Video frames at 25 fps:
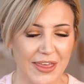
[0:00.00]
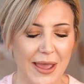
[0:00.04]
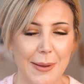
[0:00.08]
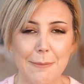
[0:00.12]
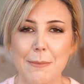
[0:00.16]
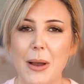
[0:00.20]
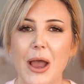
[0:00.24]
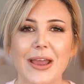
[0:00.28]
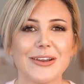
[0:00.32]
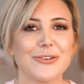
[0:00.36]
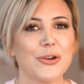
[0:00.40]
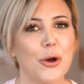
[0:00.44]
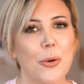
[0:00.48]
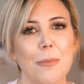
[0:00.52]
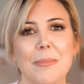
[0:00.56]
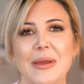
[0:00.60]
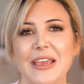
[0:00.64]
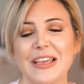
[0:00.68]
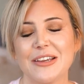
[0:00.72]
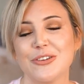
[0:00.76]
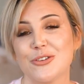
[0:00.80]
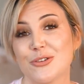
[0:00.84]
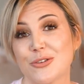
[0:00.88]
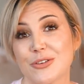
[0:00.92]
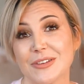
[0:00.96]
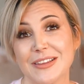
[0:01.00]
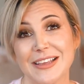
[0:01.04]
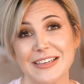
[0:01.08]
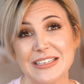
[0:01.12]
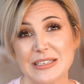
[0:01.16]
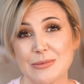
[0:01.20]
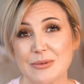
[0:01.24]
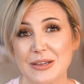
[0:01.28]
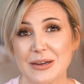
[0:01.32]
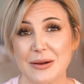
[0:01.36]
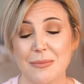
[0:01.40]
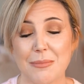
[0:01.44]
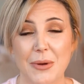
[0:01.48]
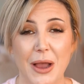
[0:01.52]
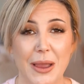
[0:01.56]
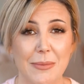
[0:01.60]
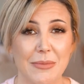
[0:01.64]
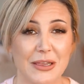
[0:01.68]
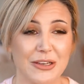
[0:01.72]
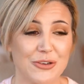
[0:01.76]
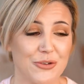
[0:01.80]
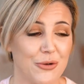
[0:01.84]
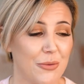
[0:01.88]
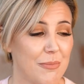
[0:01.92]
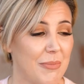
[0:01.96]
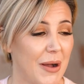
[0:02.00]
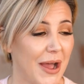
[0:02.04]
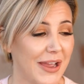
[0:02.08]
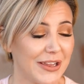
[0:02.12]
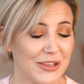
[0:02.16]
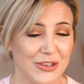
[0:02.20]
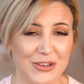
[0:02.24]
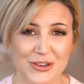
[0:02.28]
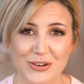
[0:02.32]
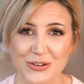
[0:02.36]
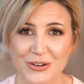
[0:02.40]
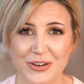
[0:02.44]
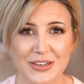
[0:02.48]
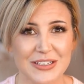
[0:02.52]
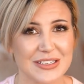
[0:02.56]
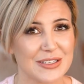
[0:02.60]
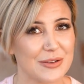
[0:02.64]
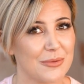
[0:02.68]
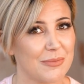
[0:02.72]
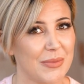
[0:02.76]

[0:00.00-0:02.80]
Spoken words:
That might not mean you're a lesbian. It might mean you're bi-curious